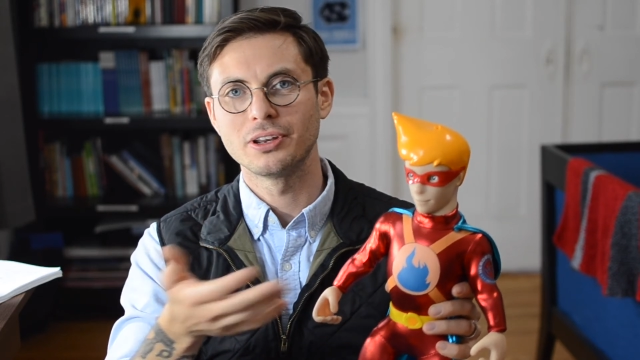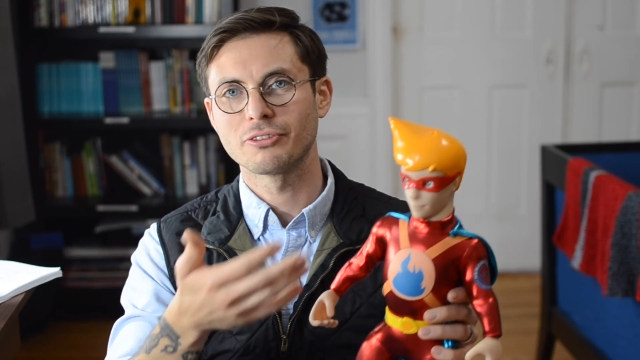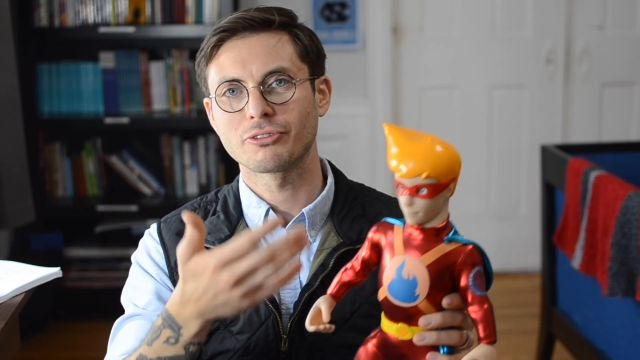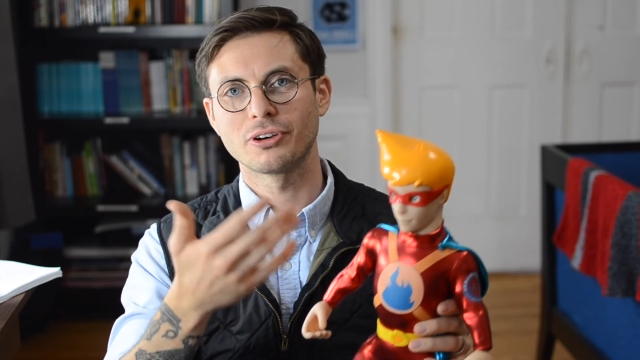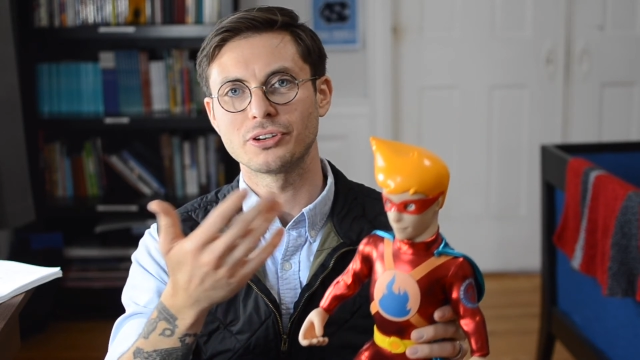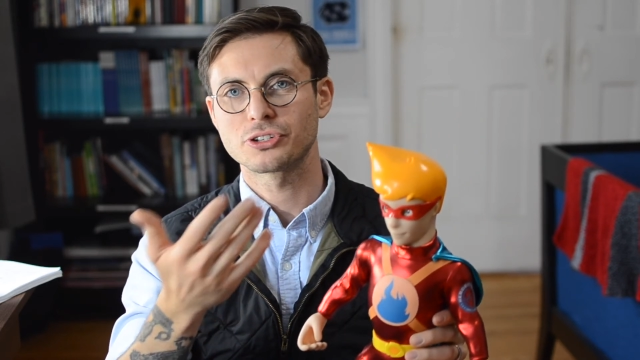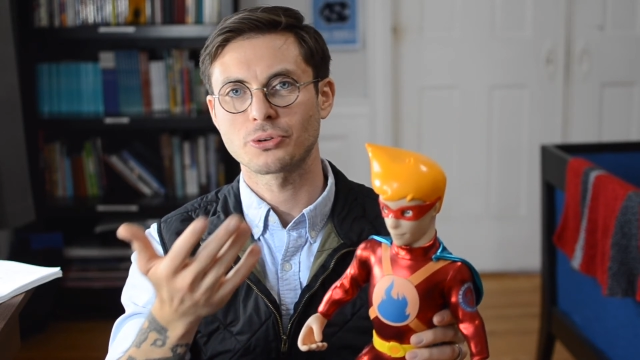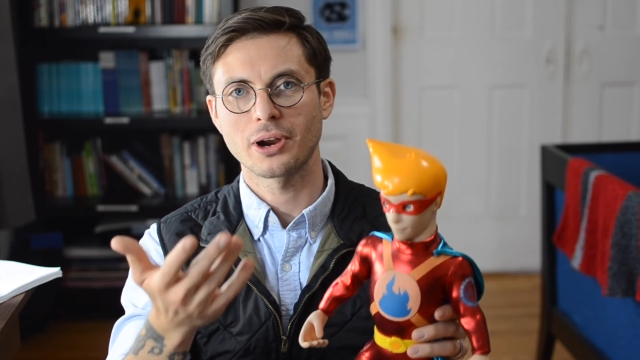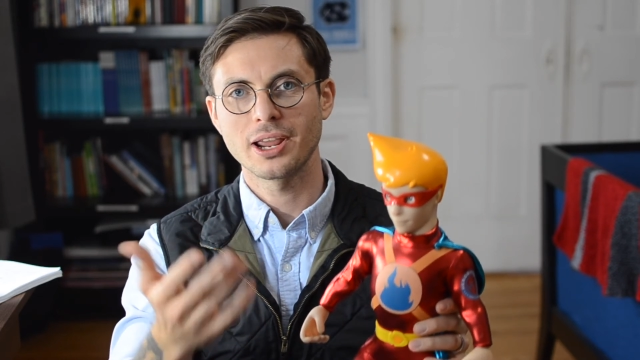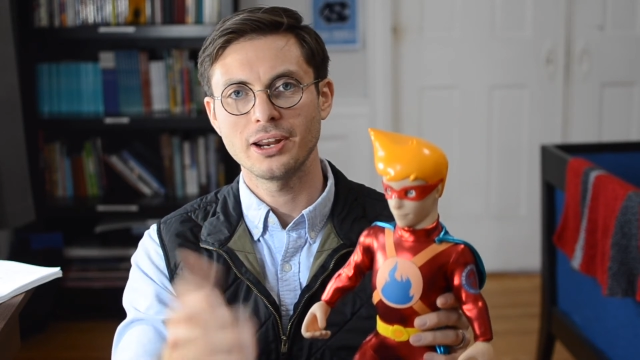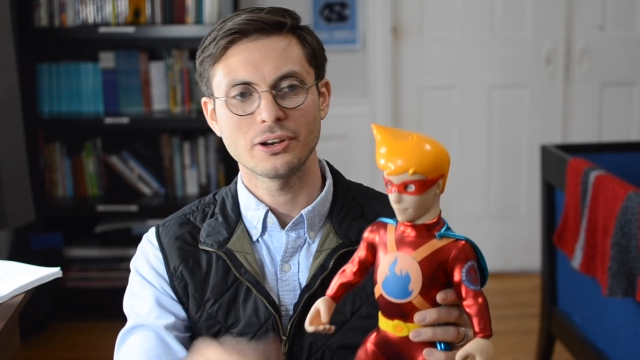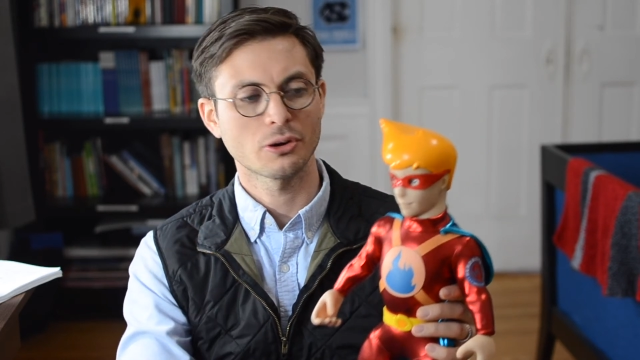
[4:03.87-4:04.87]
different
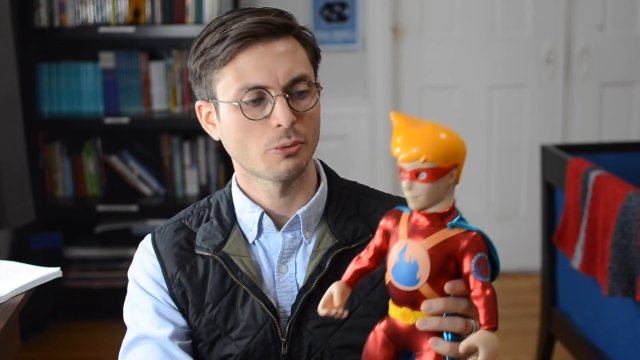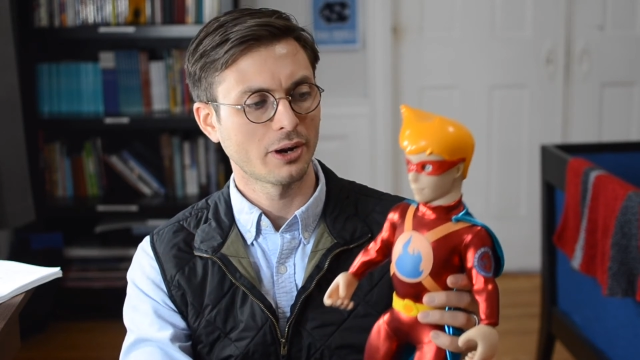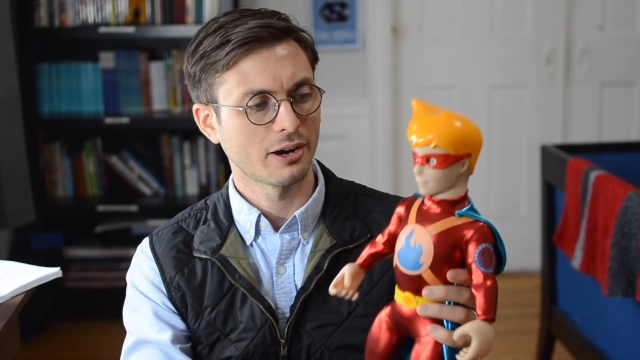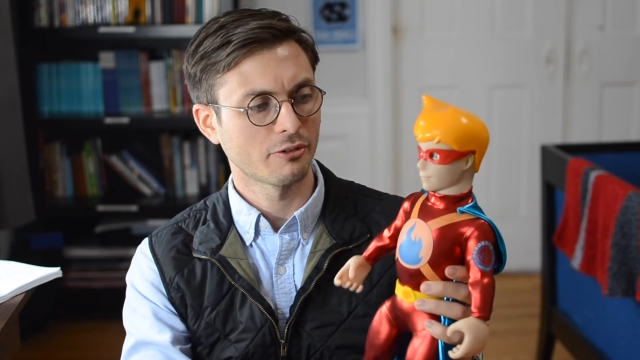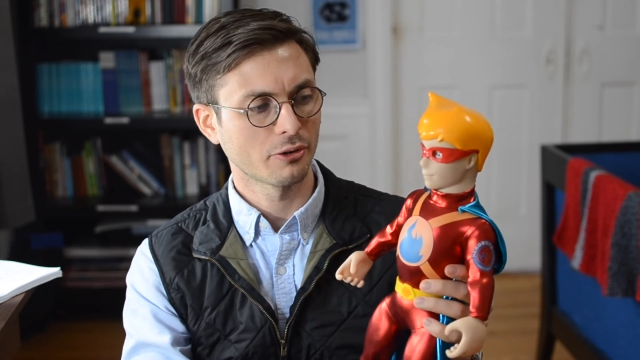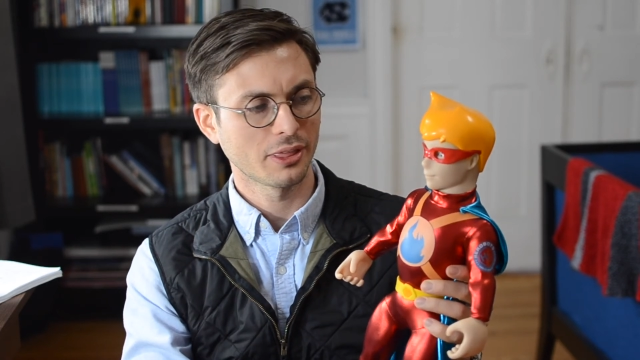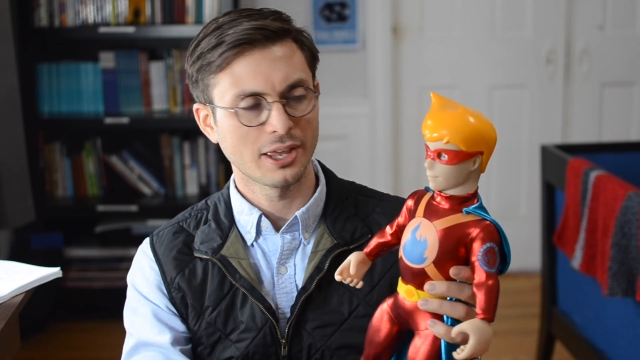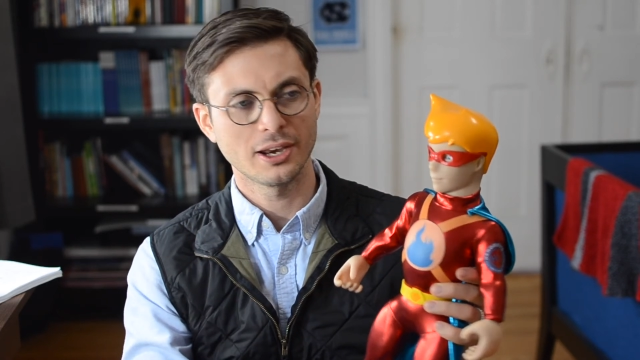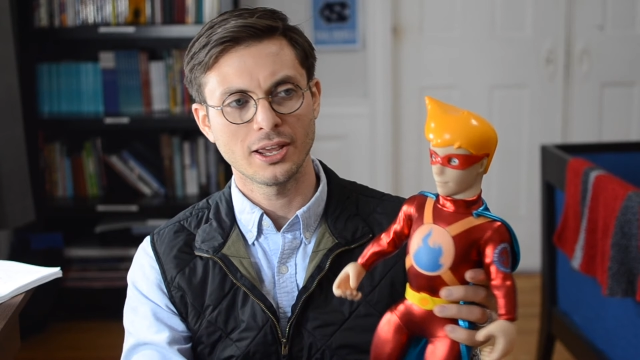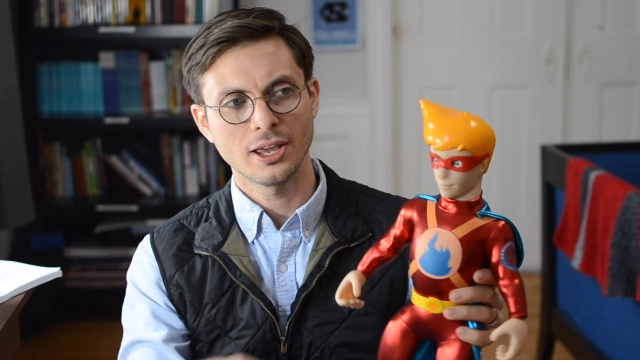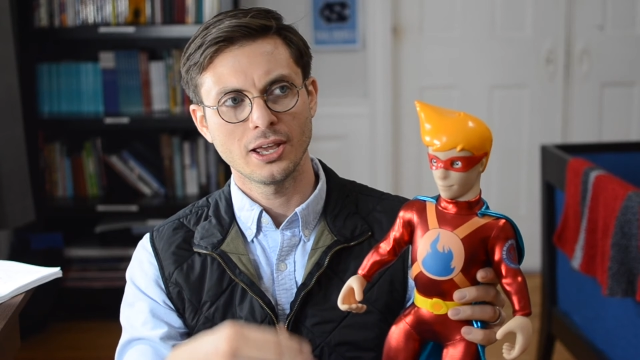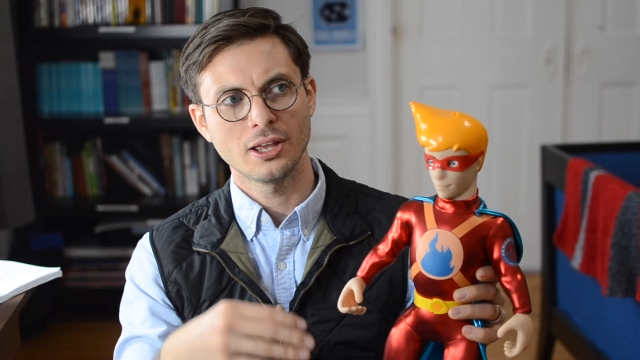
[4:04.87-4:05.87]
trait or whatever that